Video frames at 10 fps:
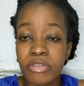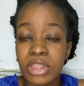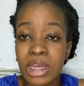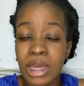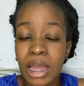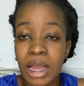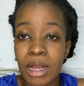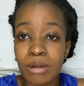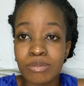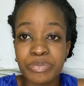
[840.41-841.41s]

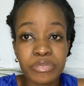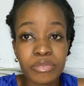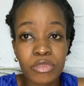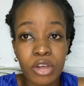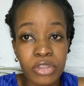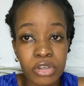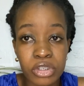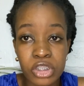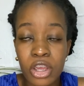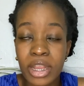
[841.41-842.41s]
the
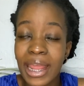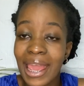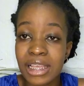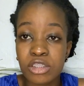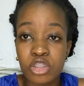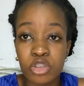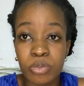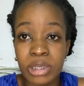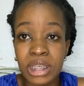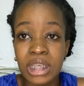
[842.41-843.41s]
return has to
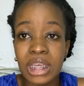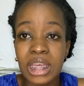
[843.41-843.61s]
be